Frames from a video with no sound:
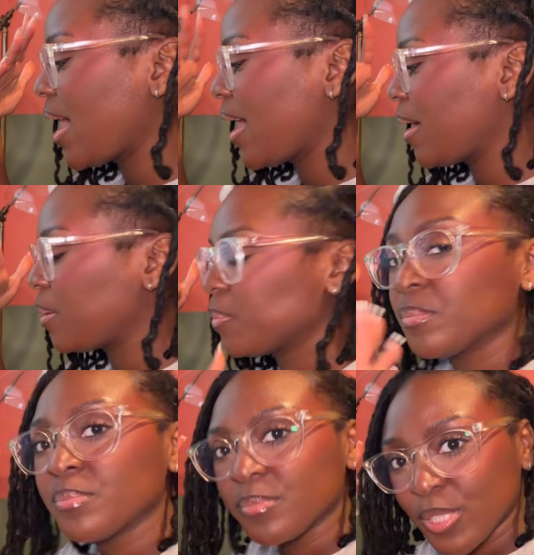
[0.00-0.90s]

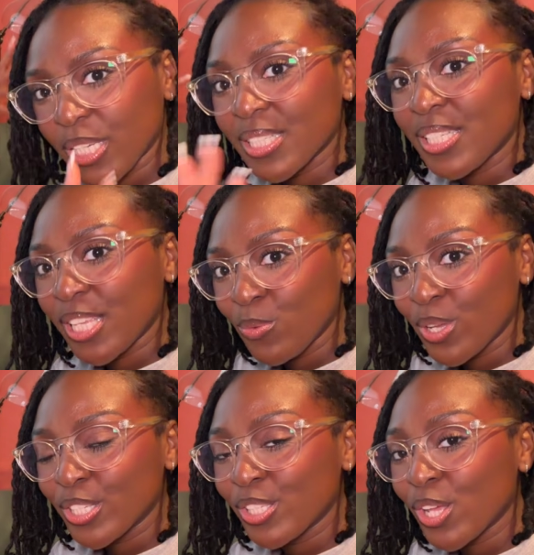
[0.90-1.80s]
I'm
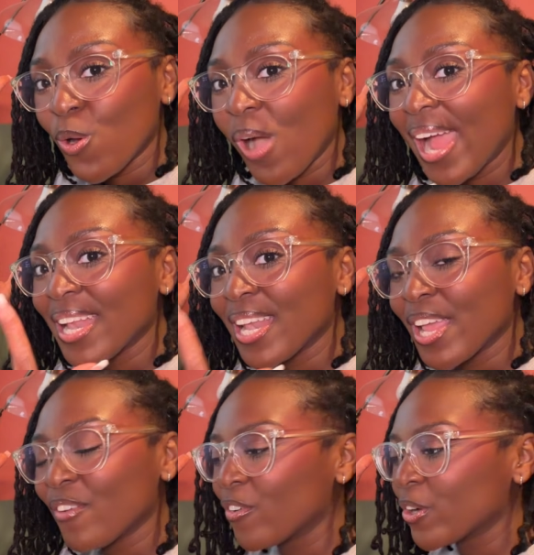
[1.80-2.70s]
continuing to sew, I
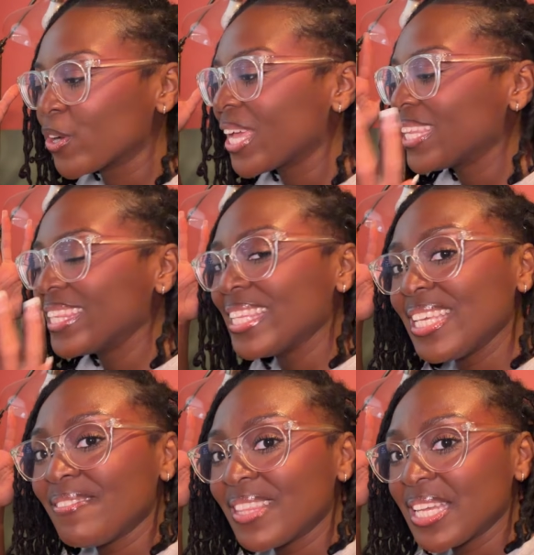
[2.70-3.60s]
never
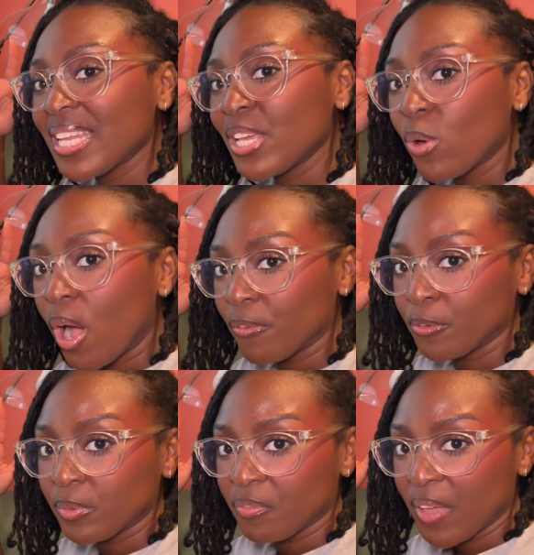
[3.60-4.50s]
leave the needle off
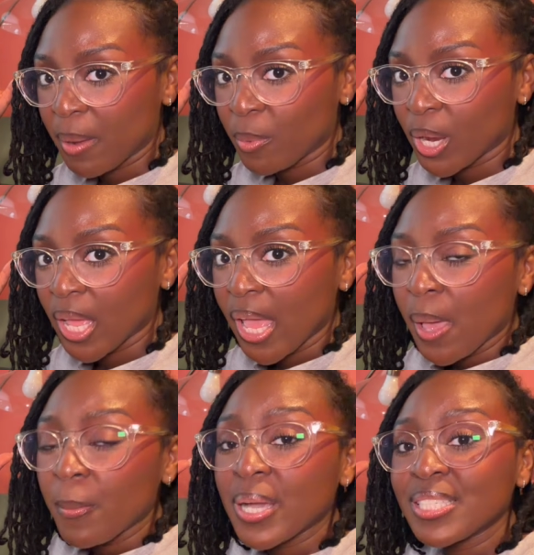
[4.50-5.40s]
of the fabric.
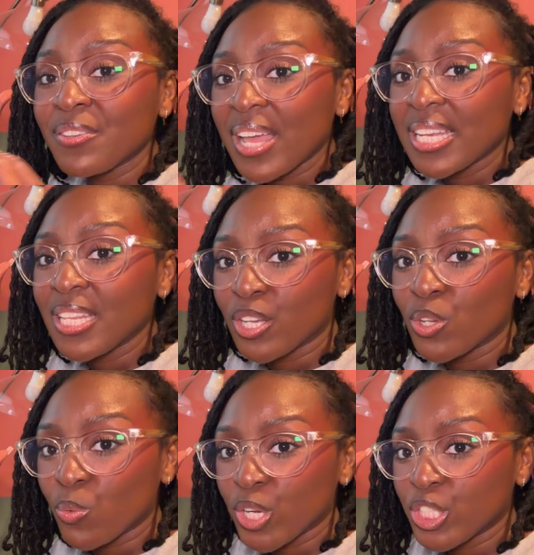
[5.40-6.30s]
Because if I needed
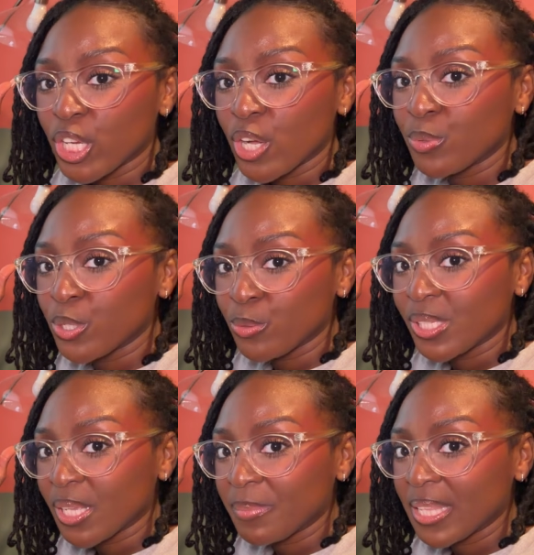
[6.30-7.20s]
to rush and go do
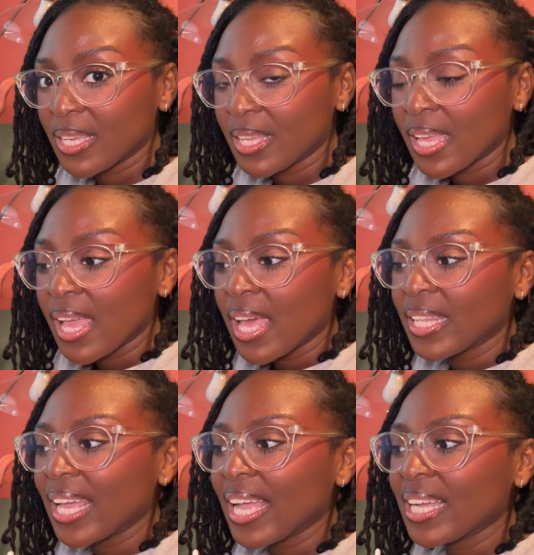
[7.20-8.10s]
something,
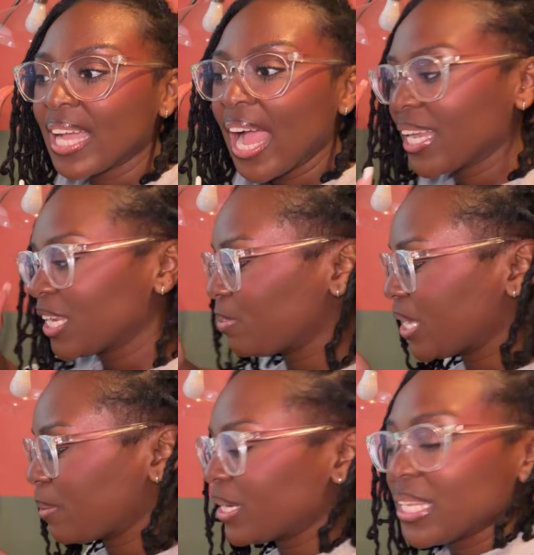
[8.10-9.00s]
like I need to be
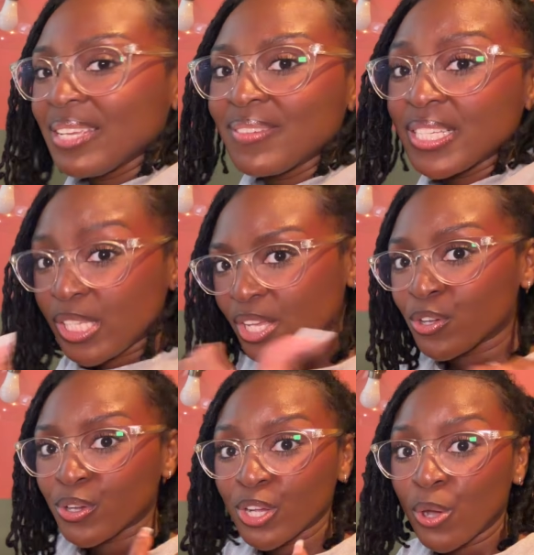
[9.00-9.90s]
able to leave this
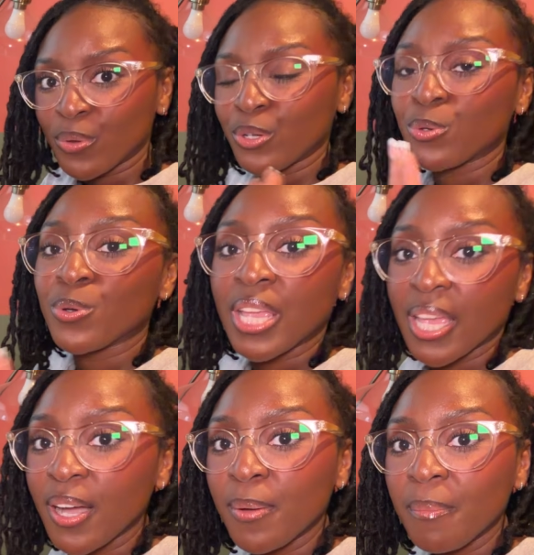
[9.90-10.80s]
here, go and do it
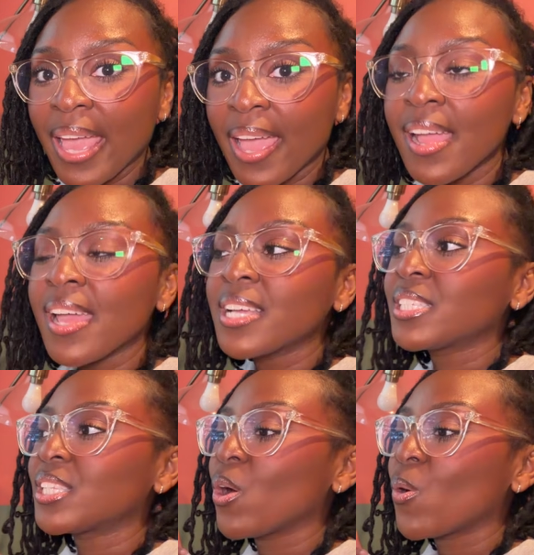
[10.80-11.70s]
and come back.
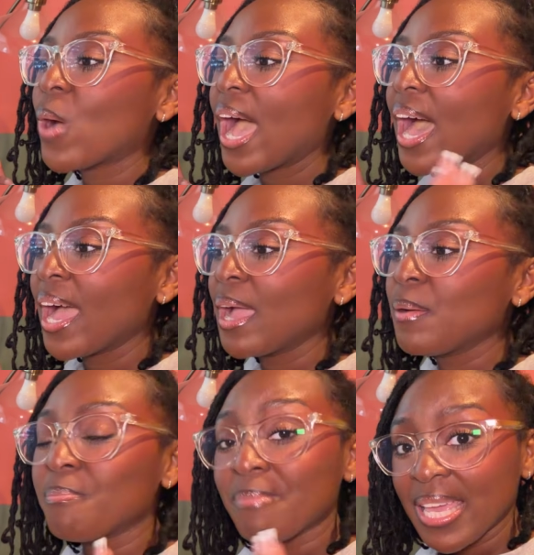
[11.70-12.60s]
So I
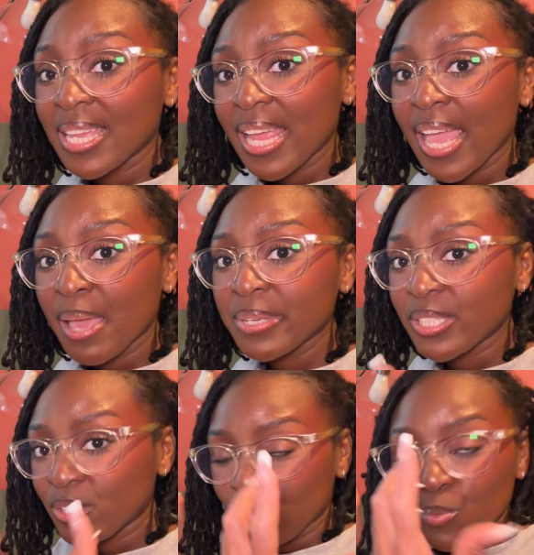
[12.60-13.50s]
make it a habit
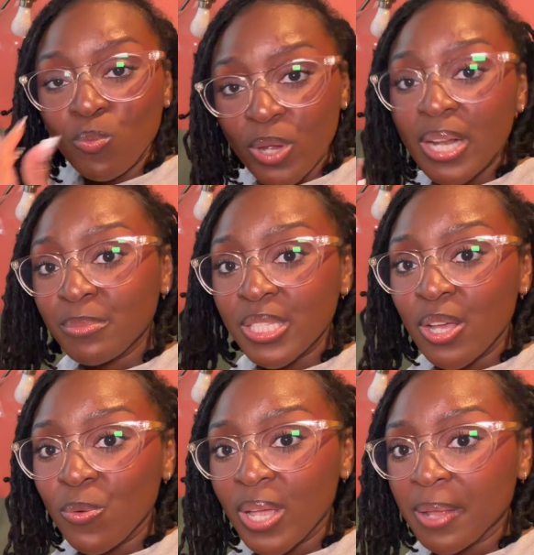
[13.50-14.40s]
to, when I'm
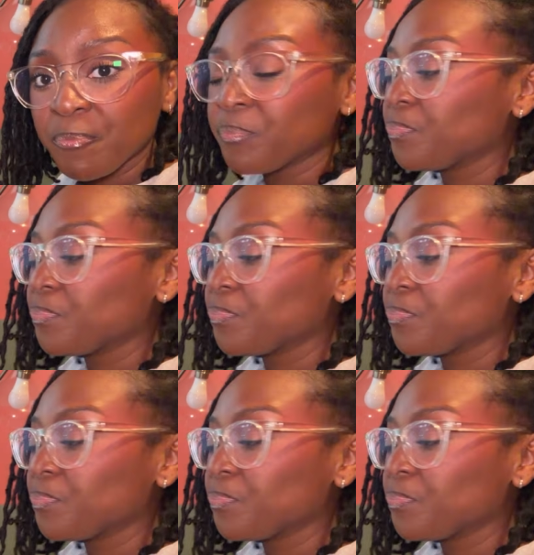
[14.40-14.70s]
sewing,